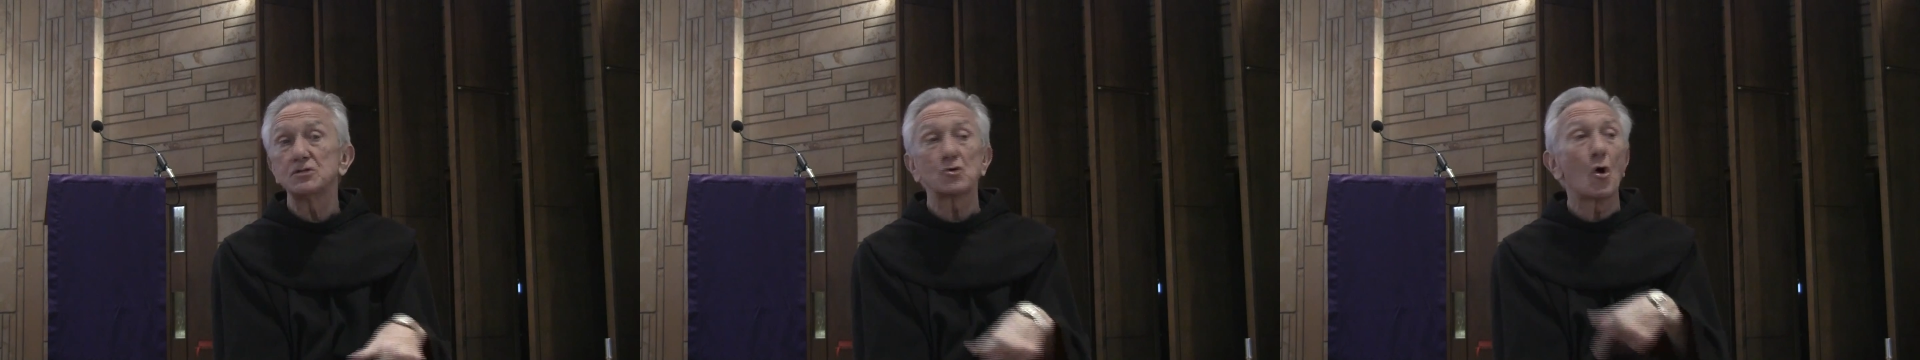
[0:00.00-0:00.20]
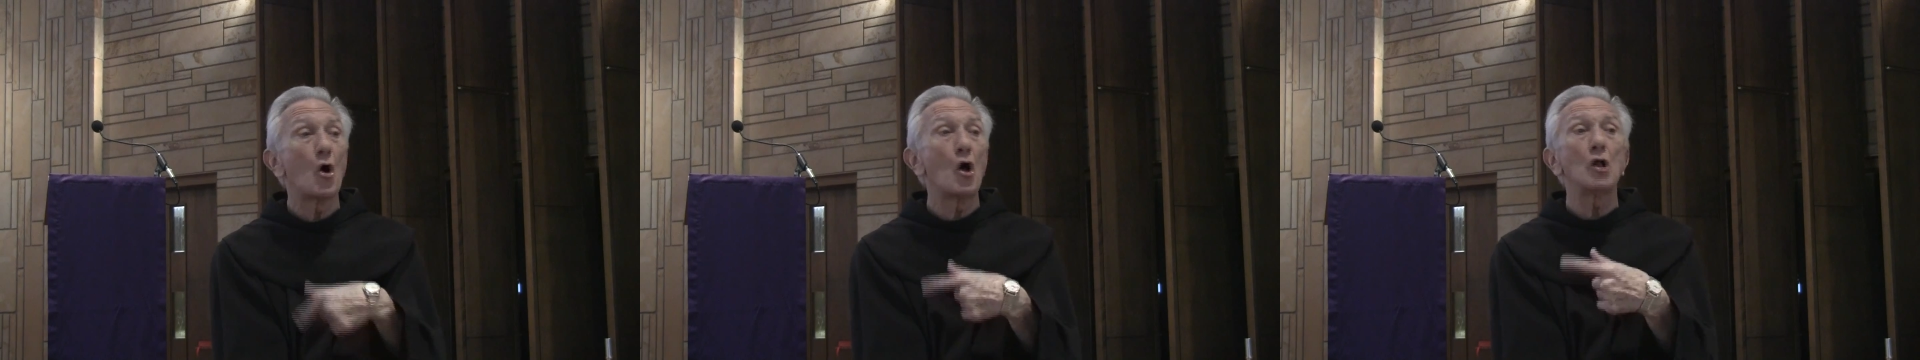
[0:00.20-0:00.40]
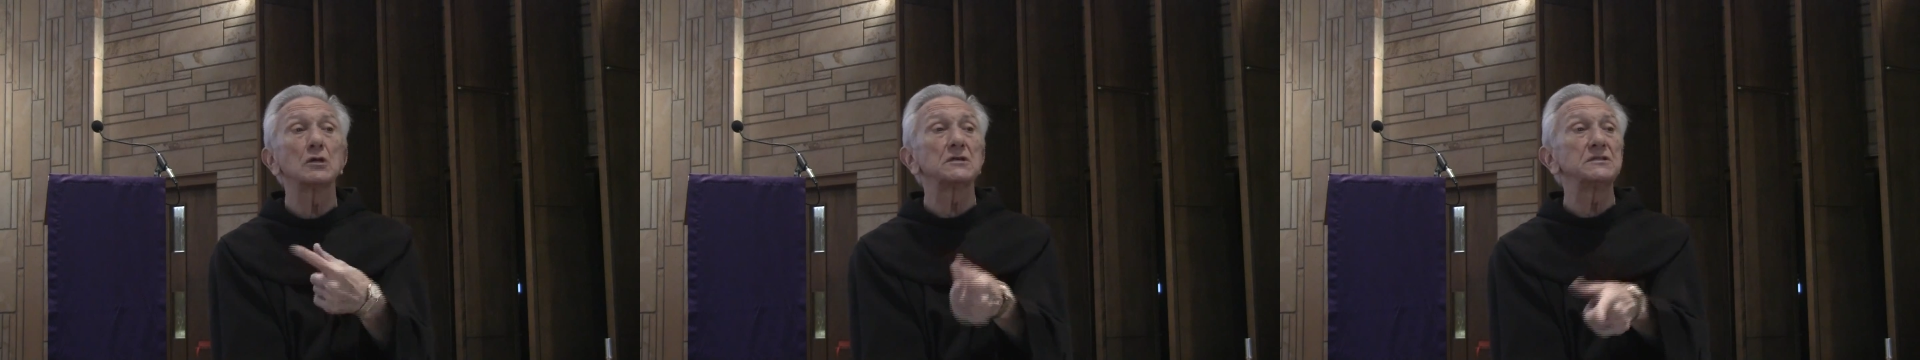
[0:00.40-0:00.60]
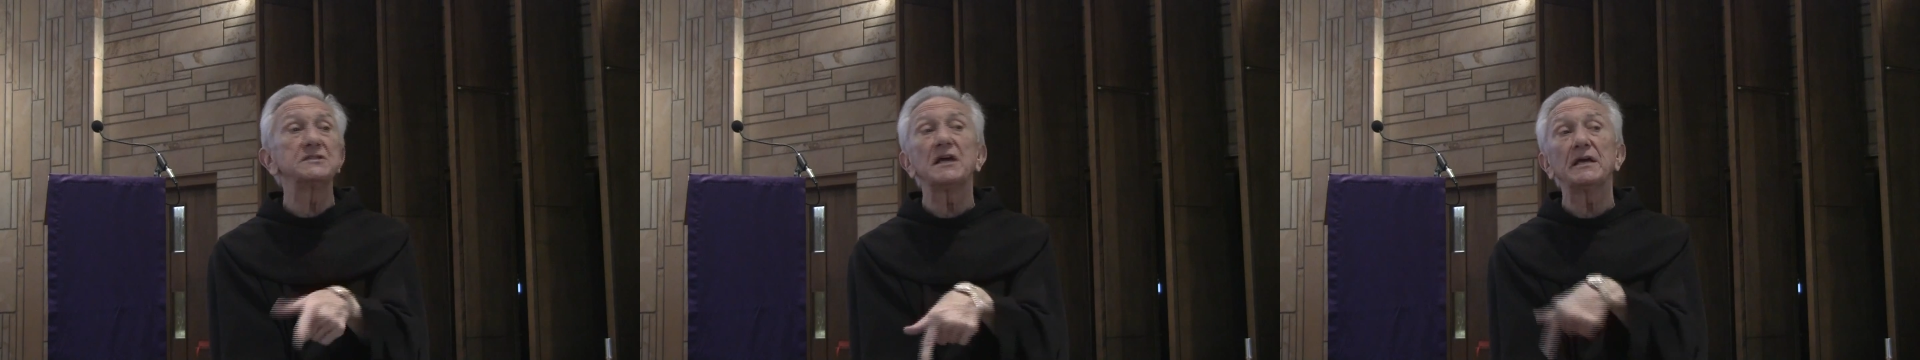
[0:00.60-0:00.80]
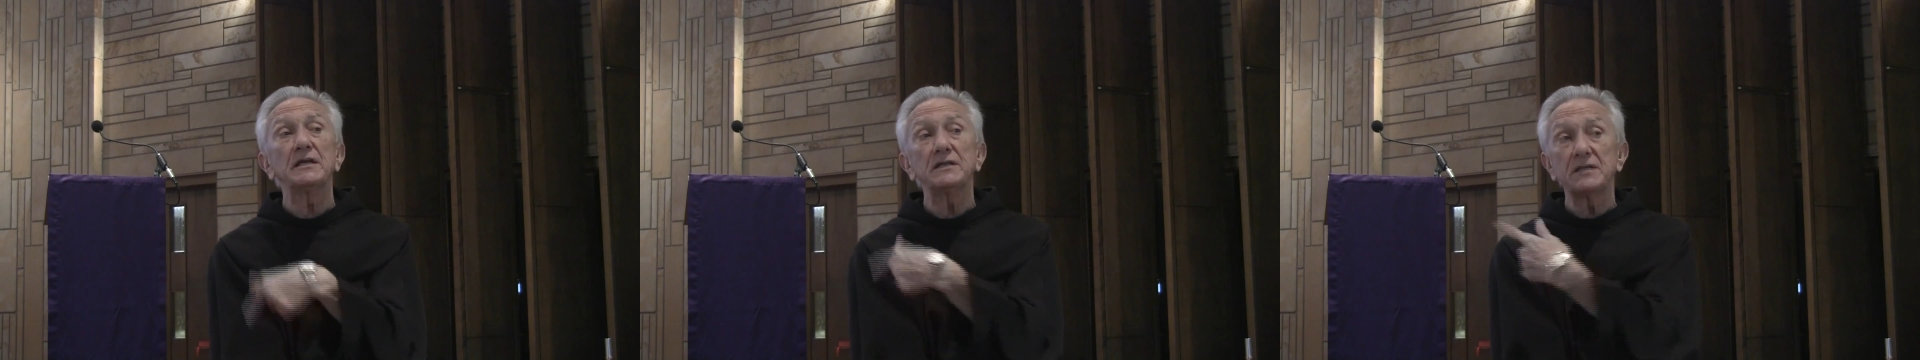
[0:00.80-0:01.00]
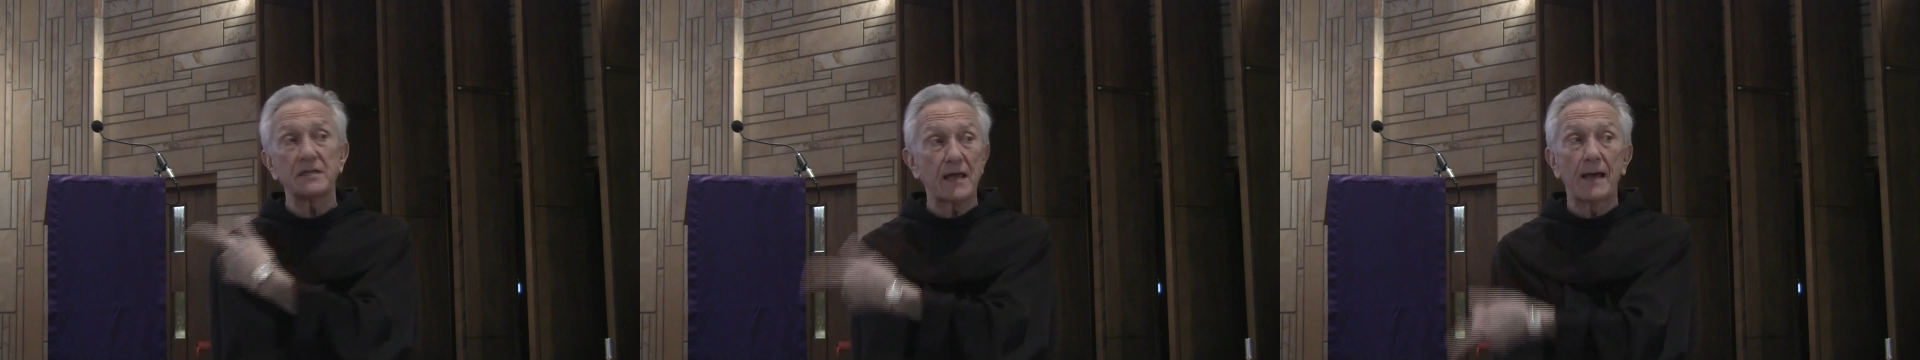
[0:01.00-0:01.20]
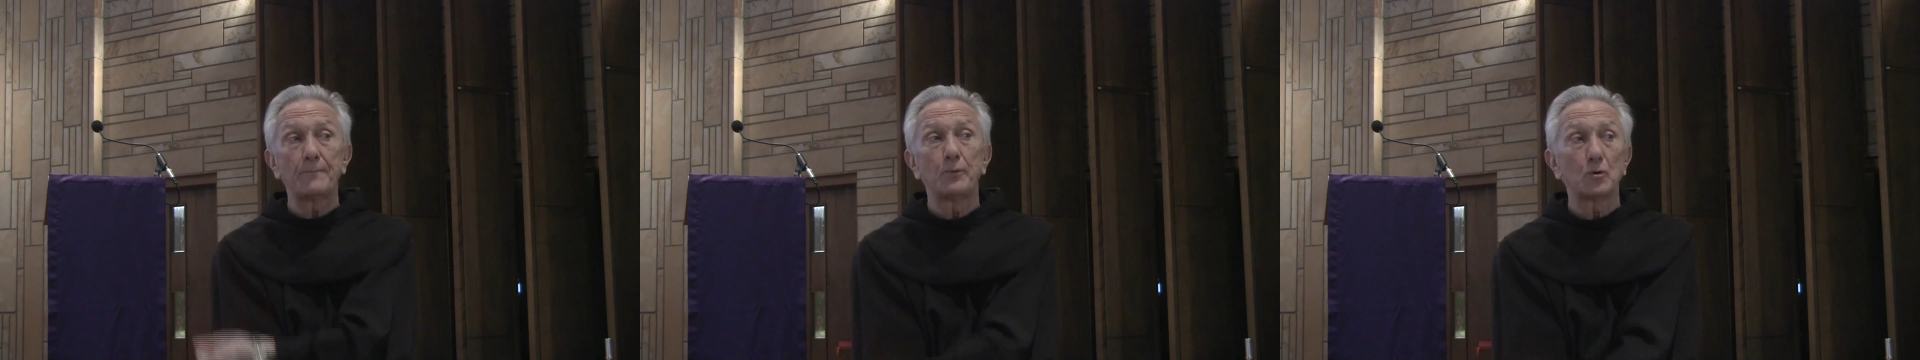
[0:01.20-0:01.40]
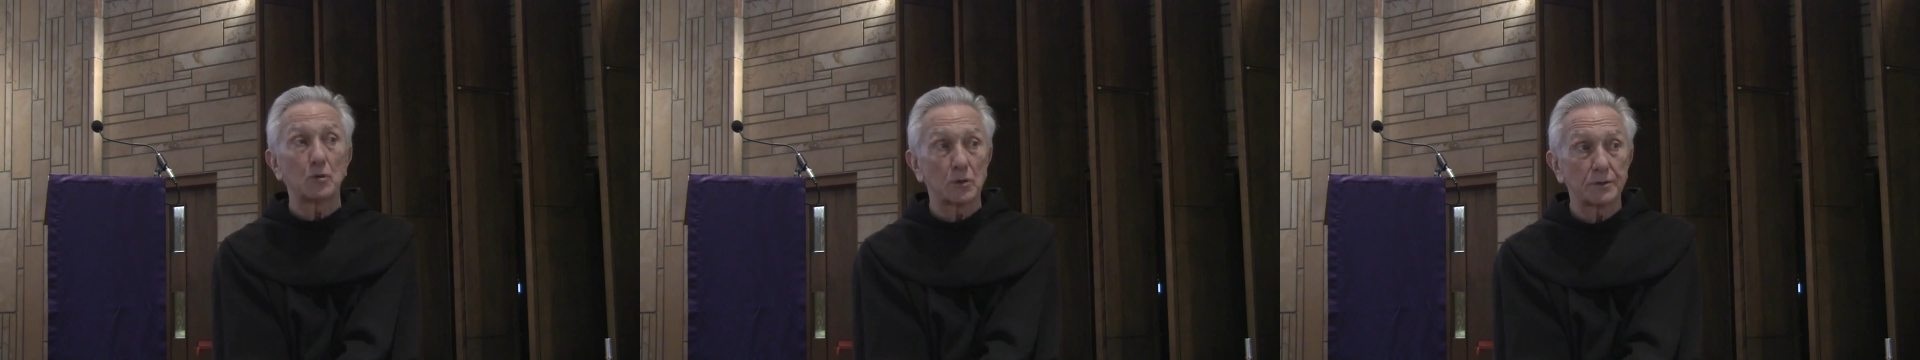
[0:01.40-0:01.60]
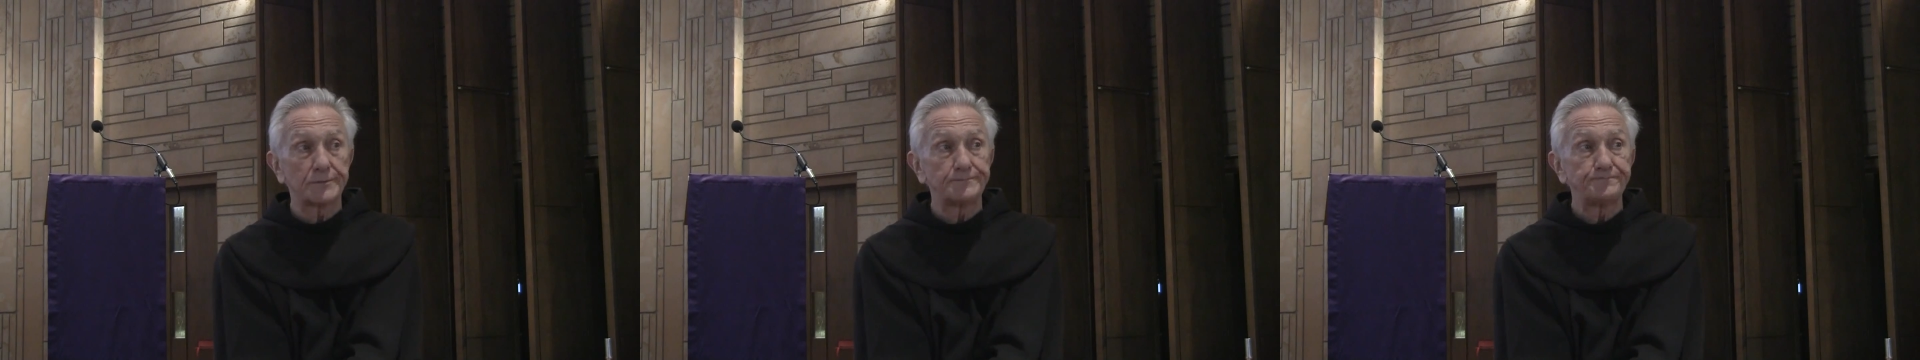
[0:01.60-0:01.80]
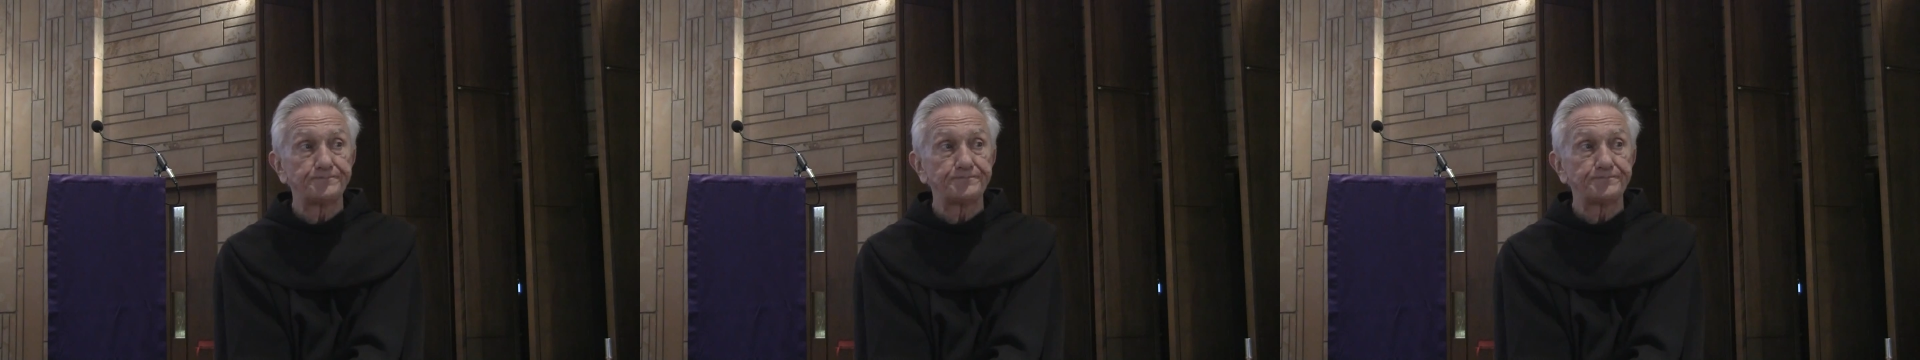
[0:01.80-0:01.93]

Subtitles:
is all contained in that book.